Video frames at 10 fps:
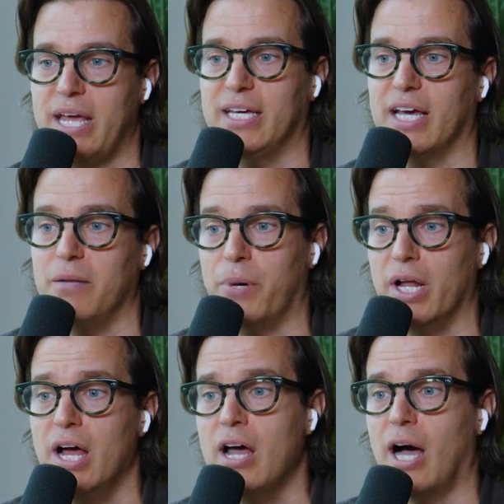make it,
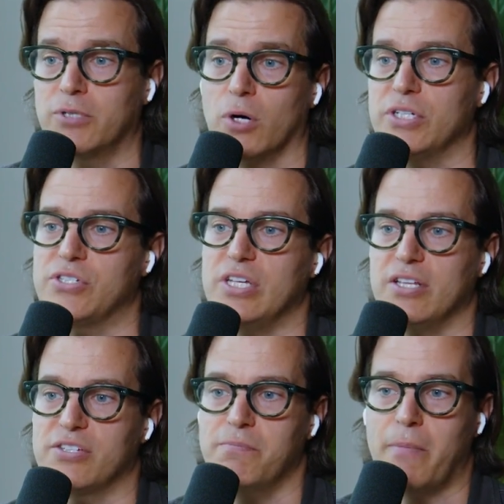but I'm going to see
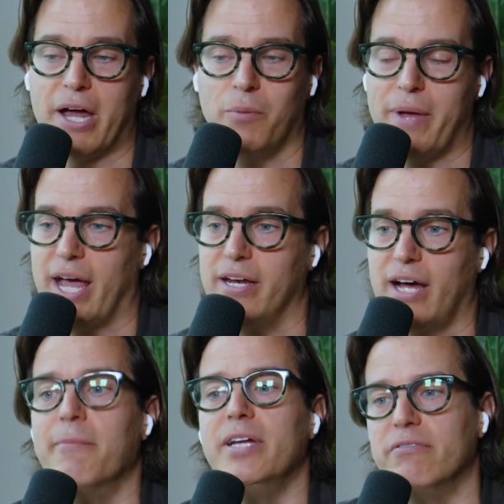this metal band.
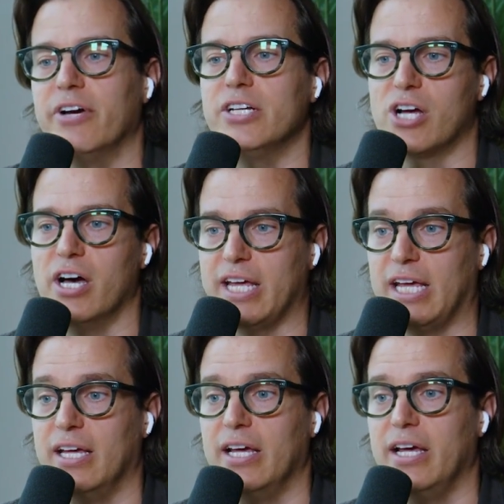I'm going to invite Johnny.
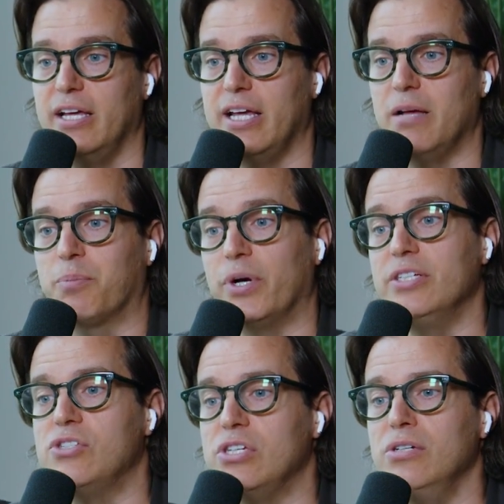It
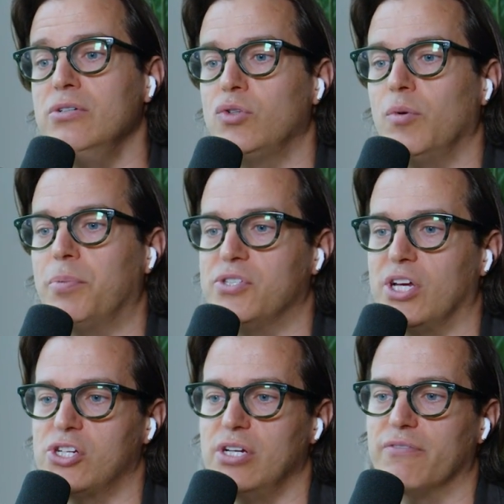brings you to a
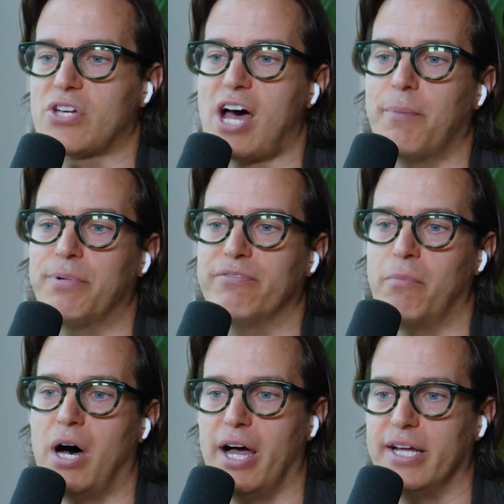position of top of
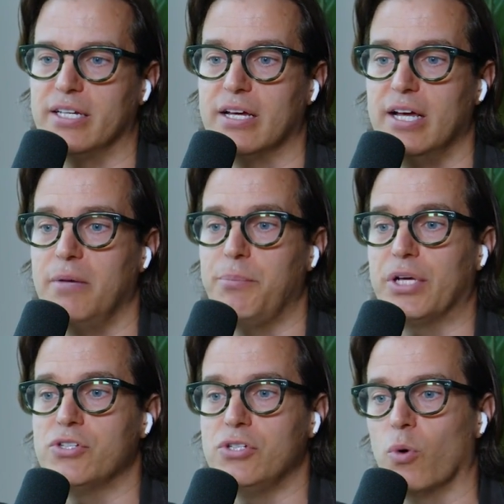mind
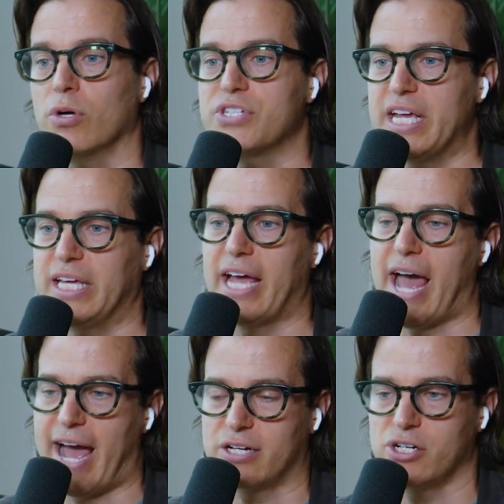because you're taking
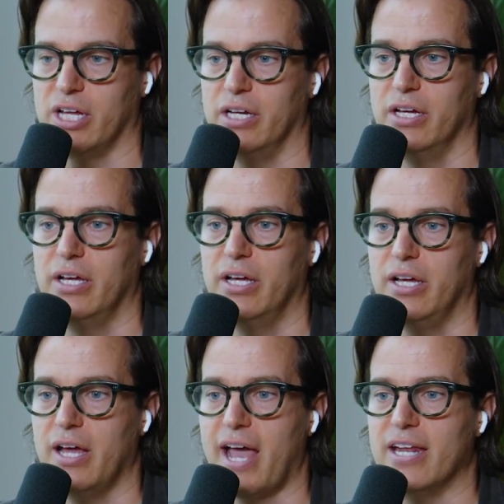action
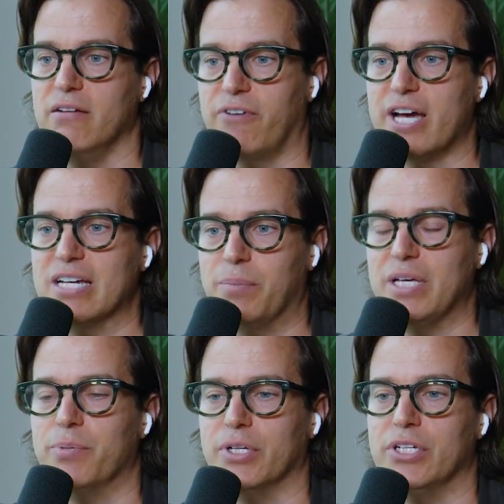and inviting
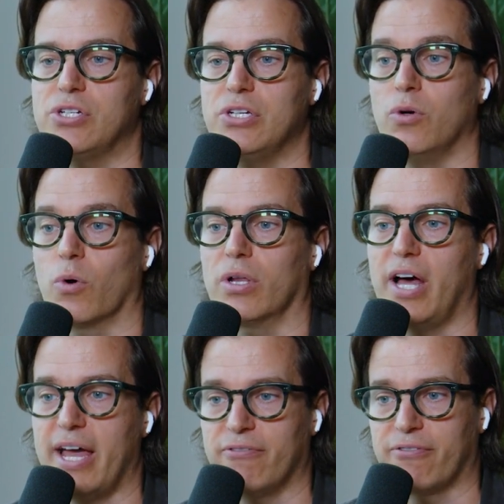people into your
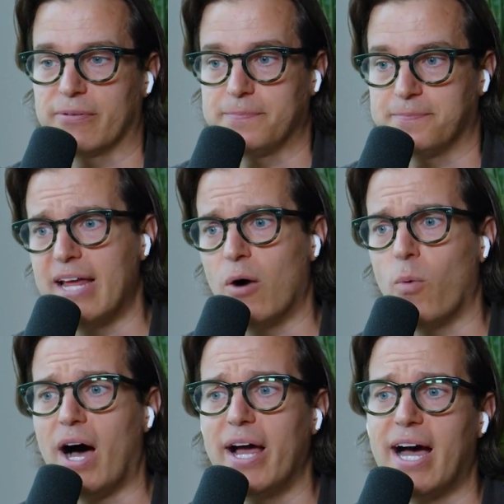life. Now,
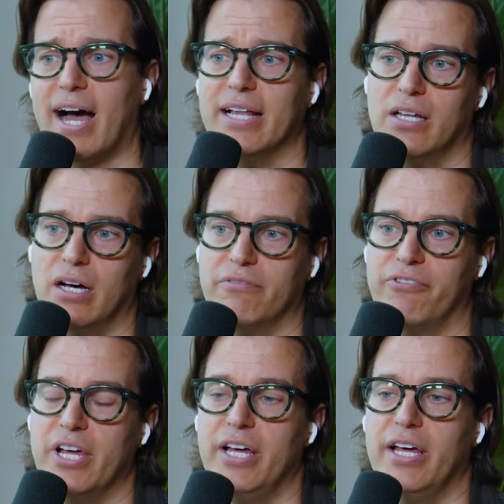why I
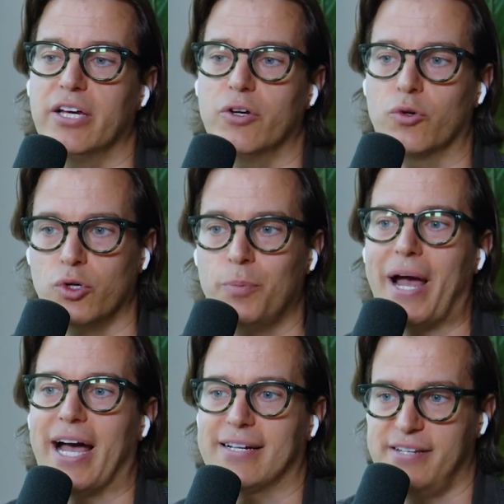love group
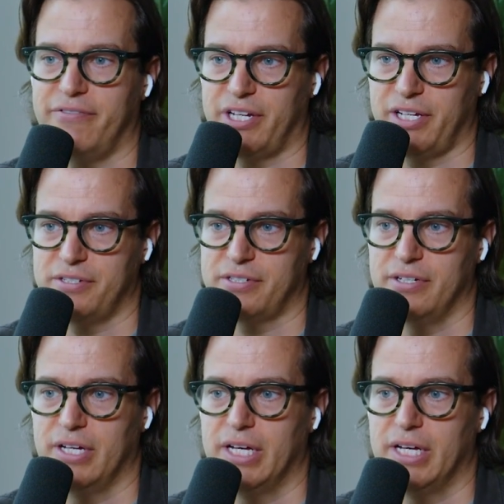activities.